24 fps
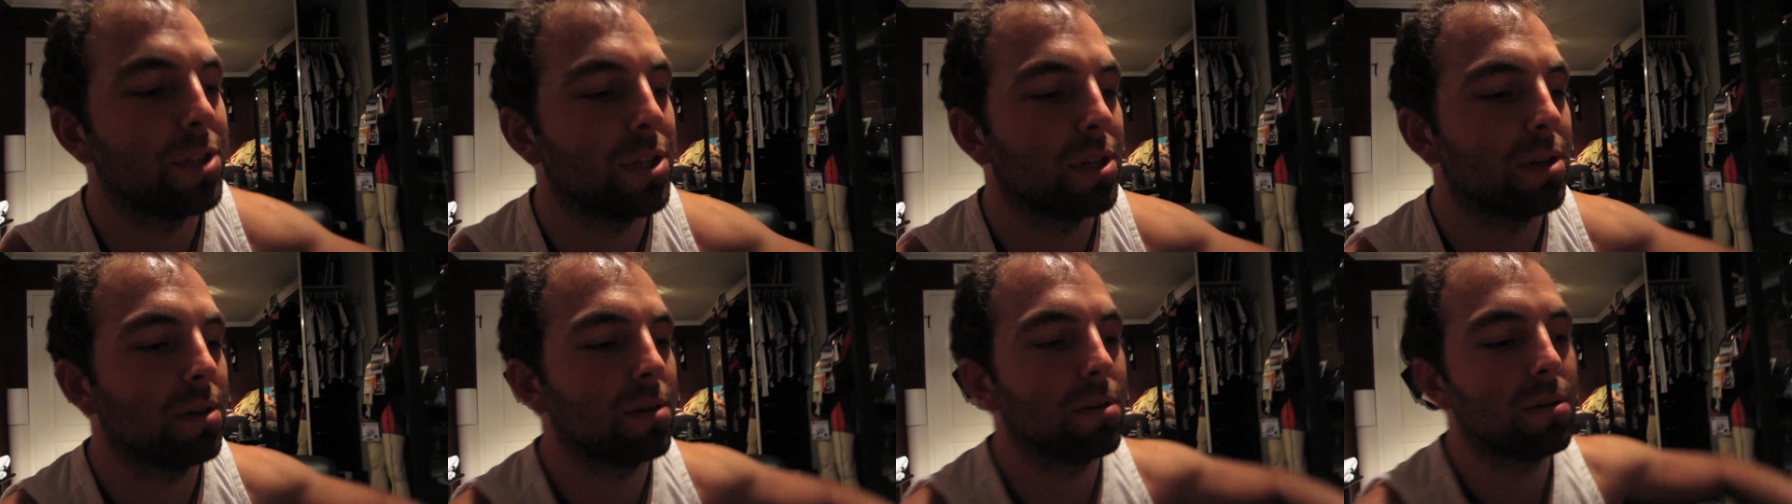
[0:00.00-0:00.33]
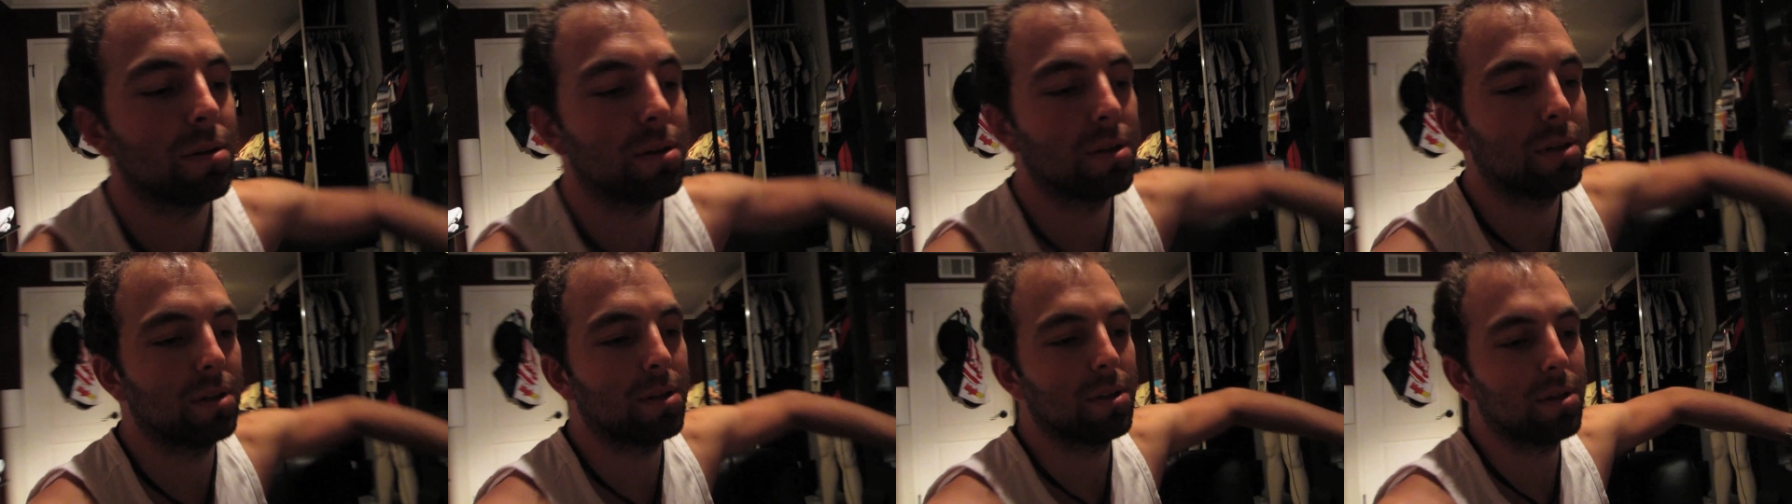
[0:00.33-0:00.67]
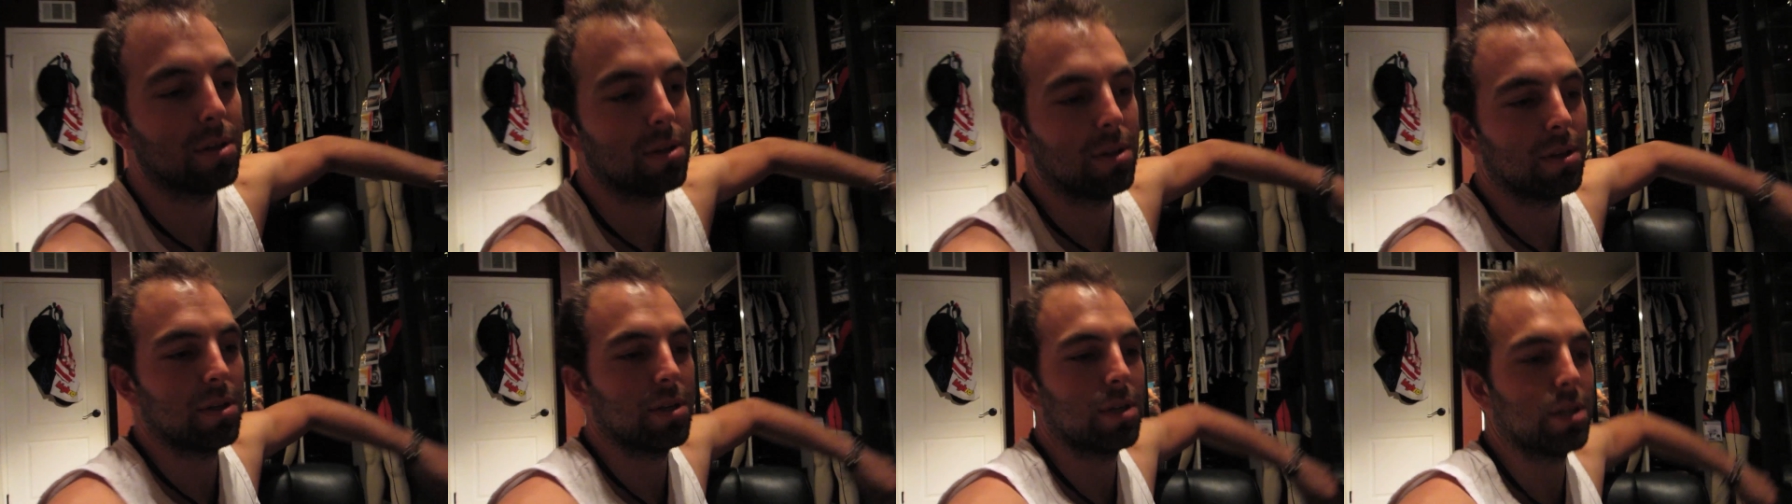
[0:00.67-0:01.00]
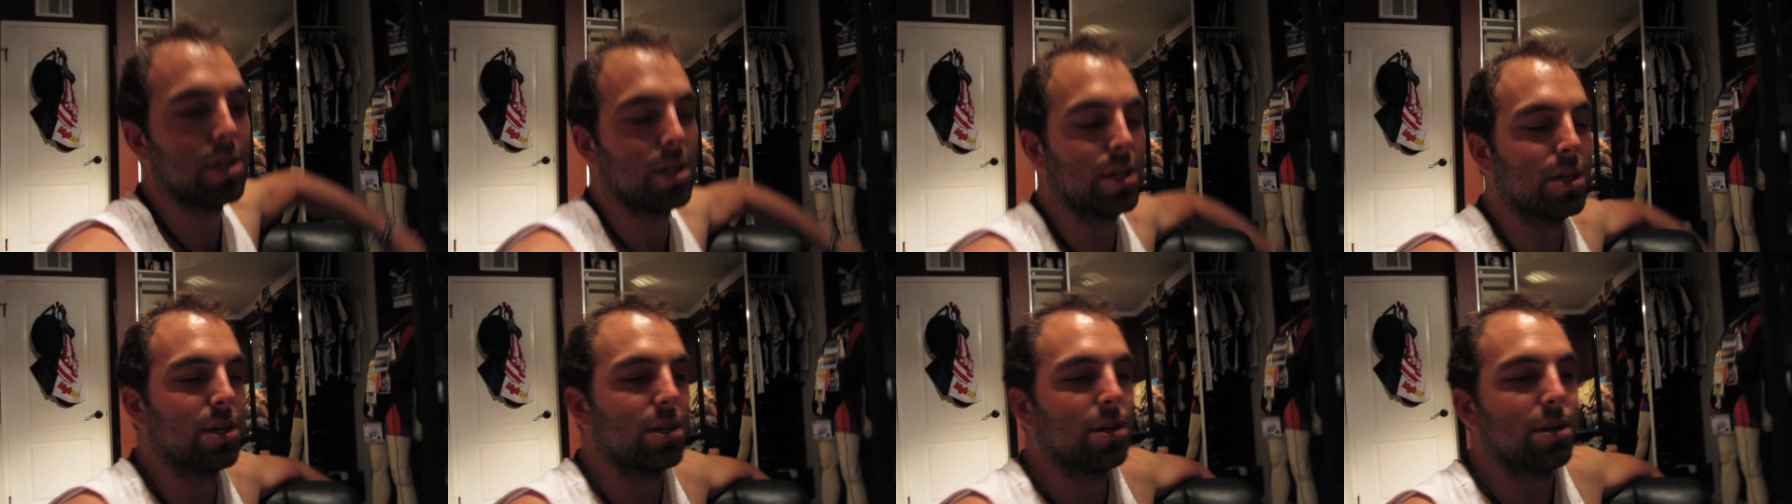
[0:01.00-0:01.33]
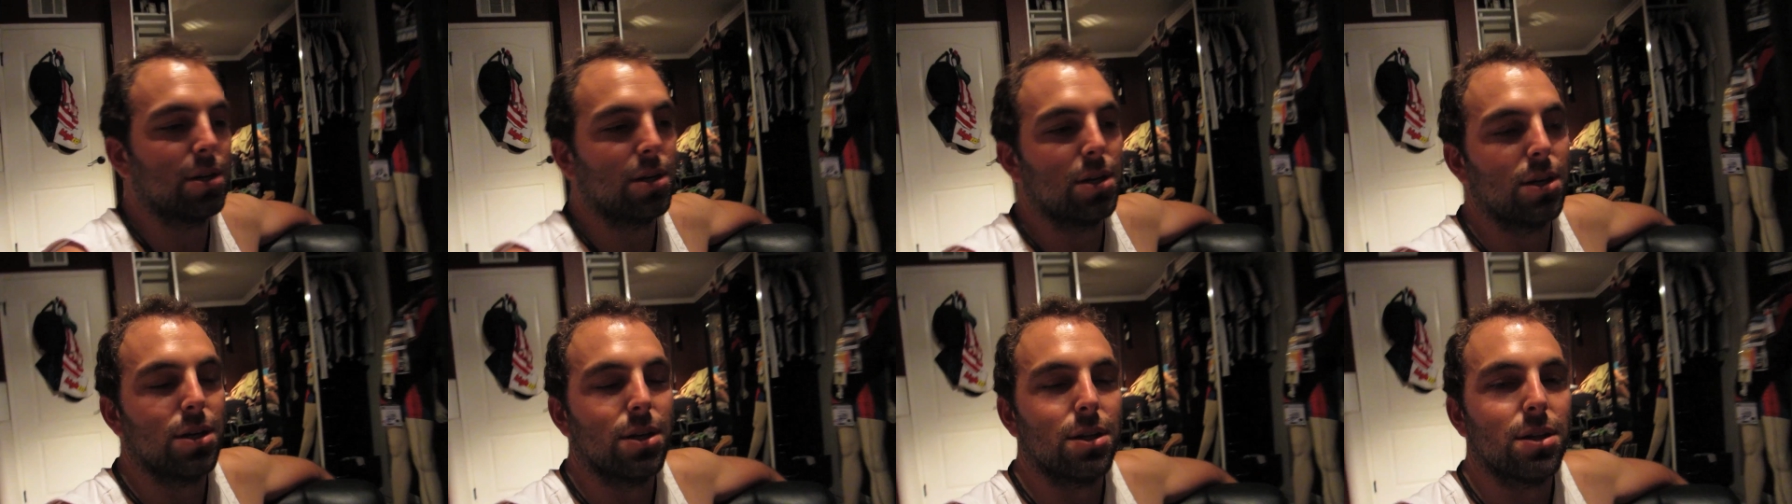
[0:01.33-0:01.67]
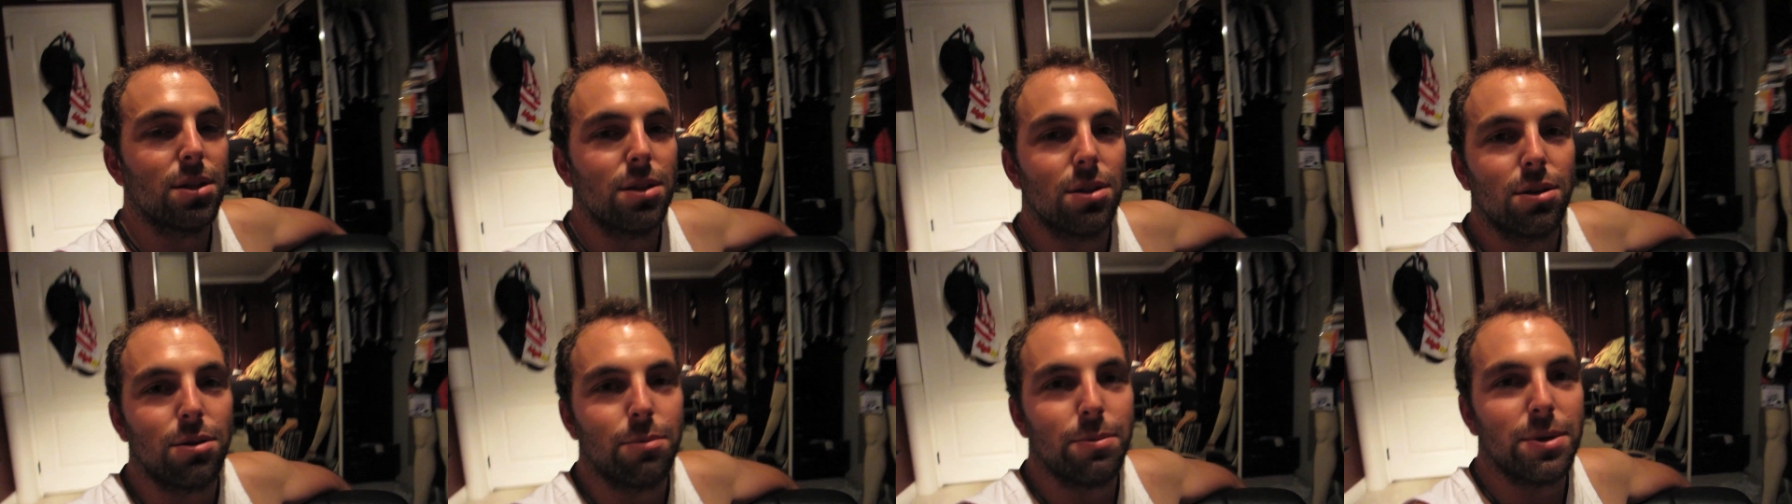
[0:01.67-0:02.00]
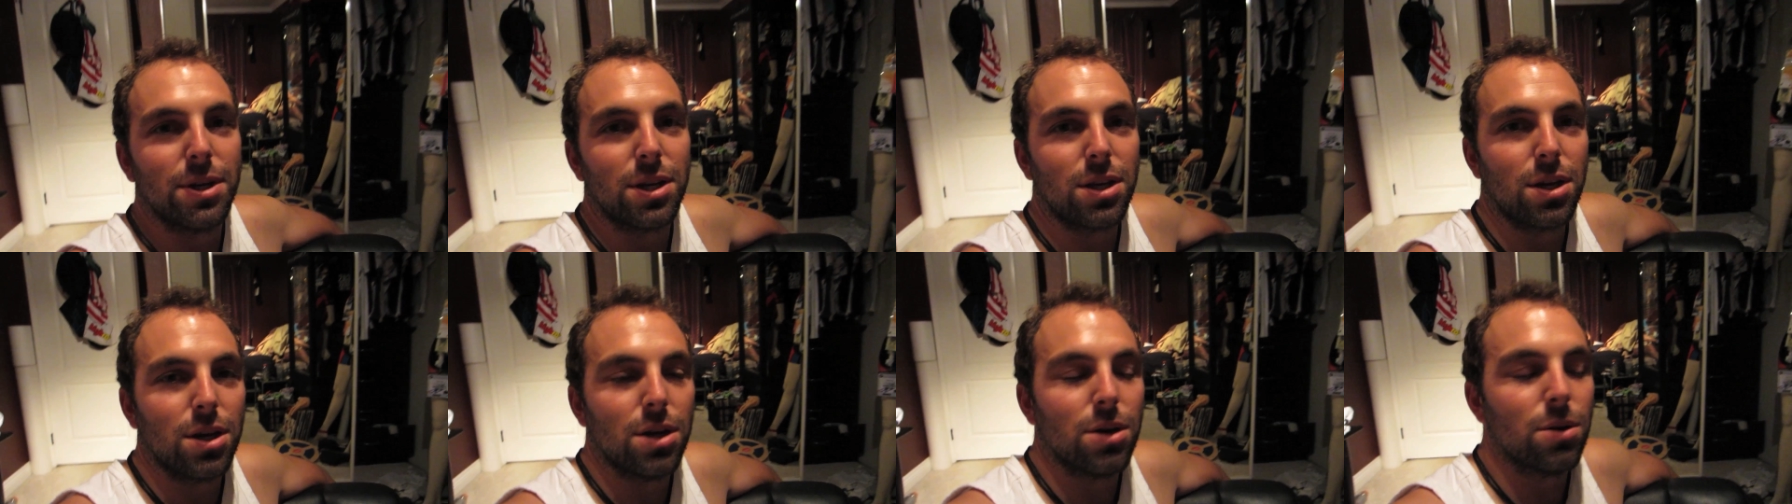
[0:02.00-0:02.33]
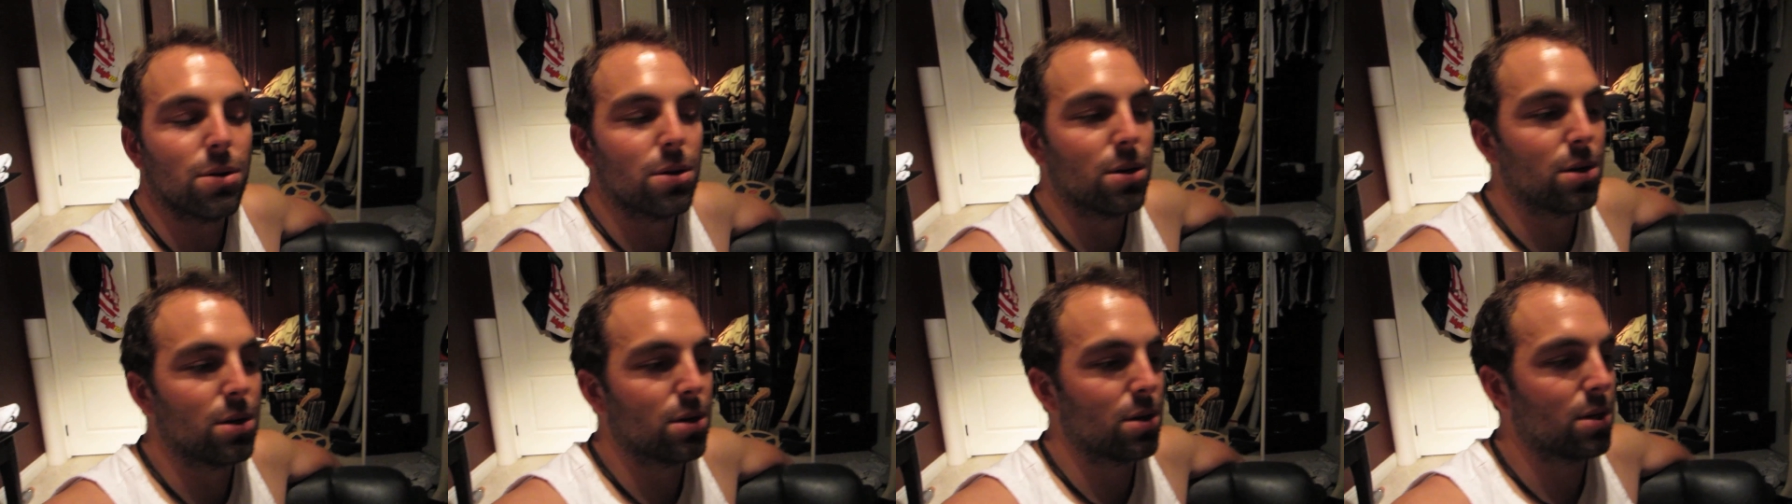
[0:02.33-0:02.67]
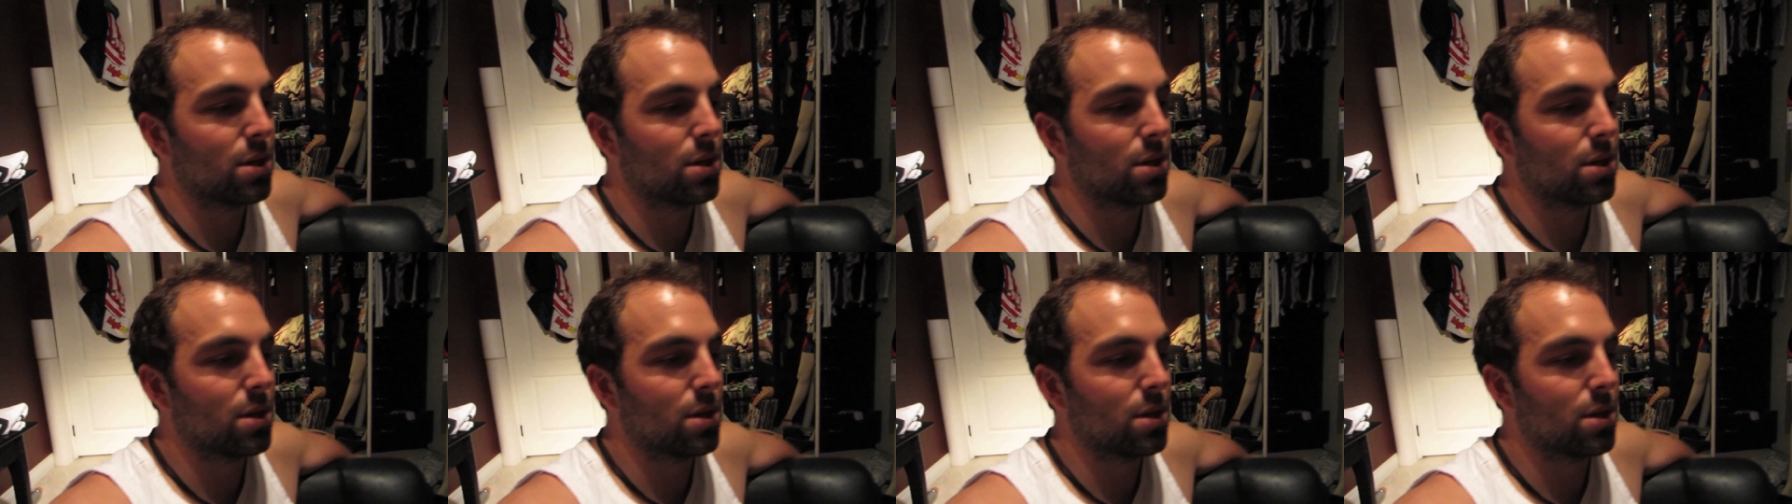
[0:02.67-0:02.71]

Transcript: show a little bit ago.